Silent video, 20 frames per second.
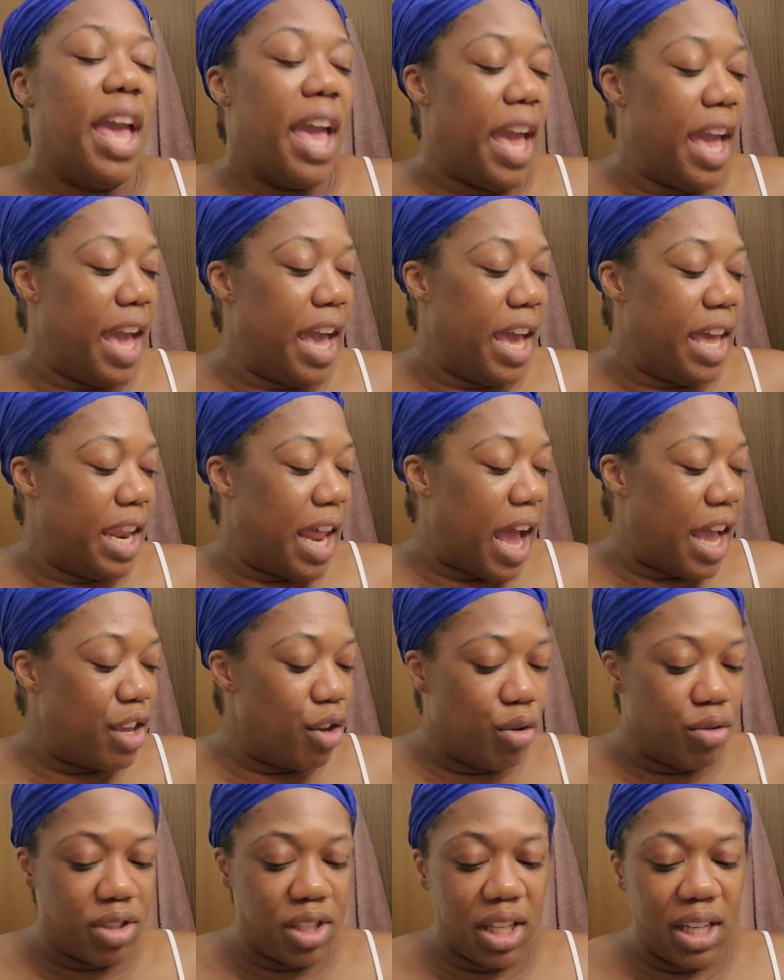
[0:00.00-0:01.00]
And I
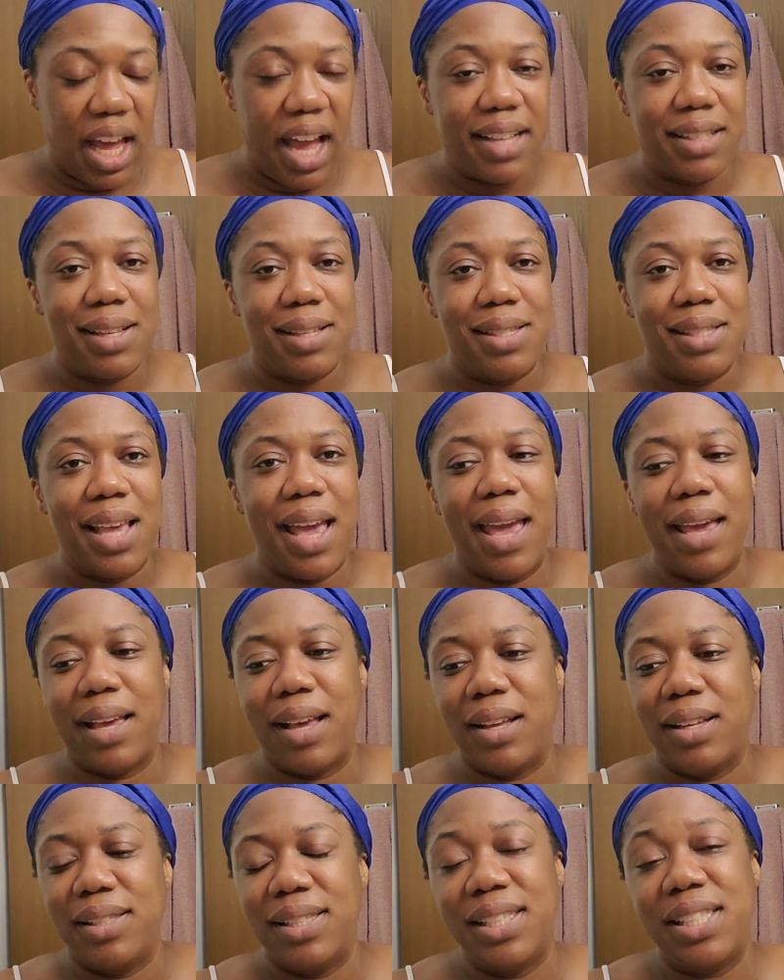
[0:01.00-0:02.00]
usually like to take
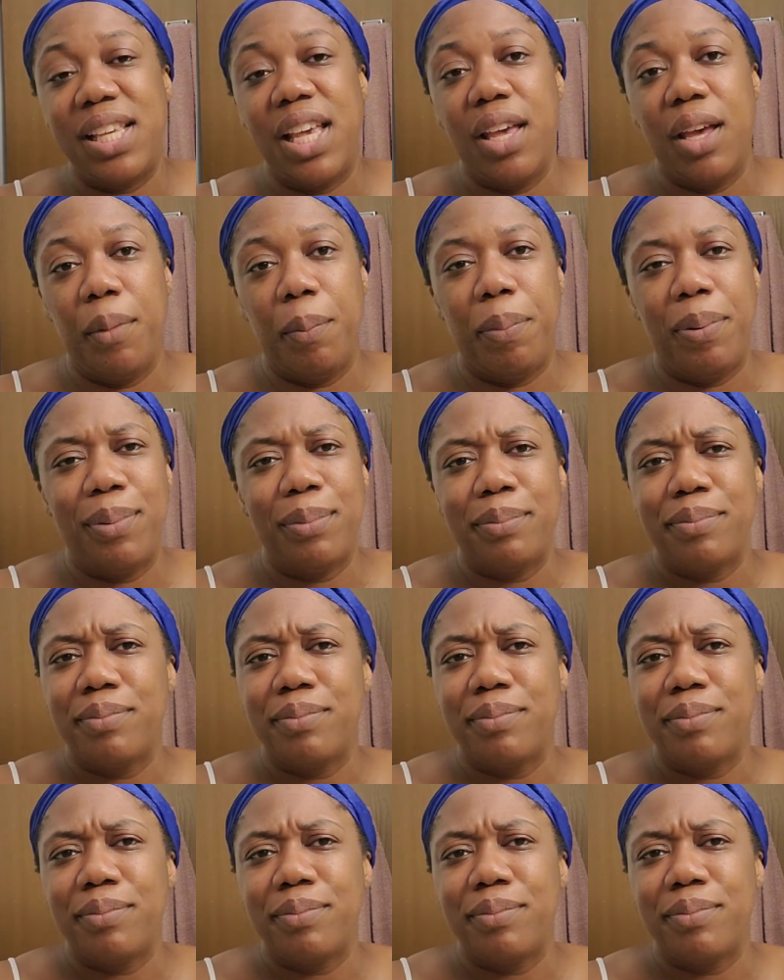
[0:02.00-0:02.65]
a tip.